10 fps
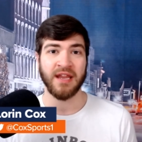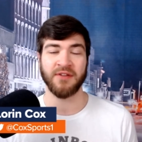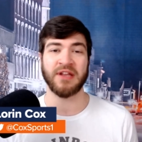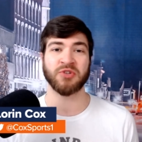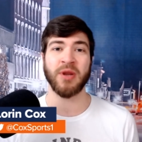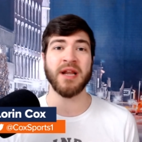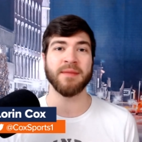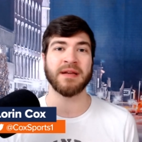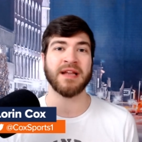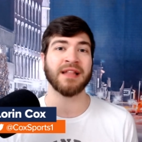You know, they traded
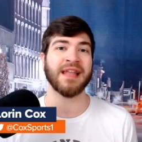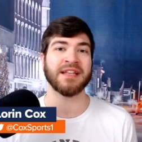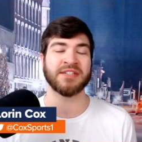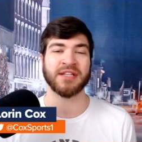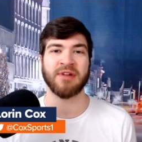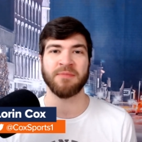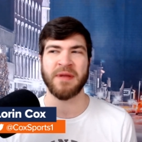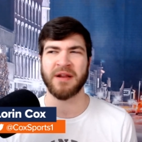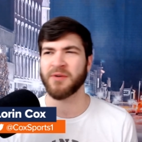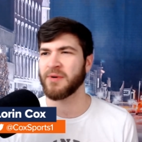him and got that sixth round
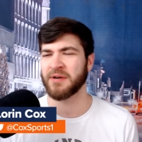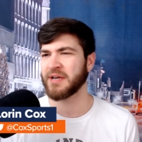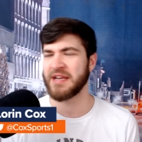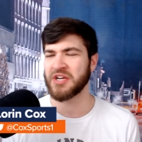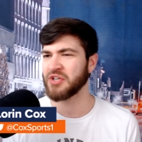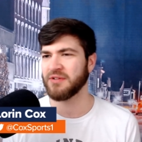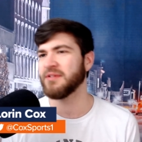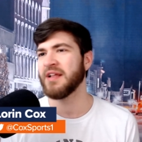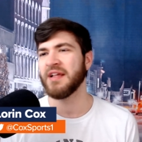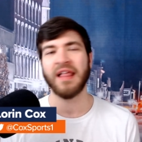pick or, or
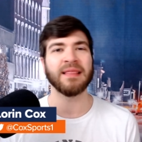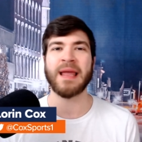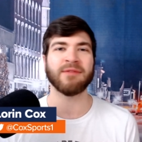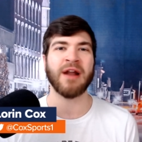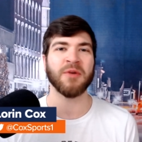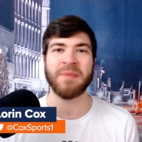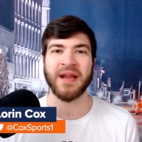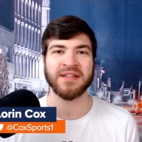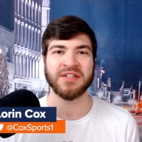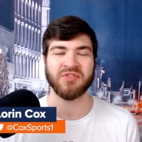conditional late round
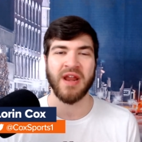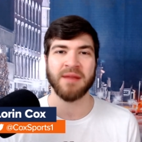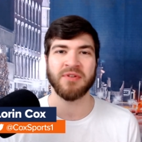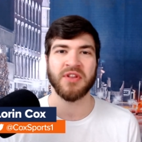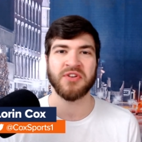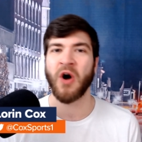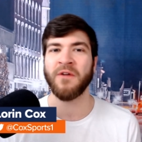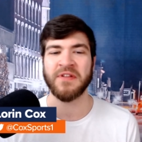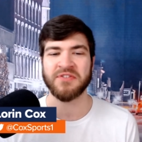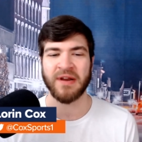pick to trade him to the
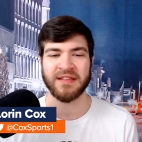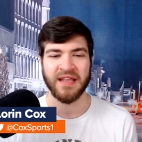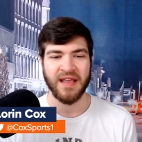Dolphins, right?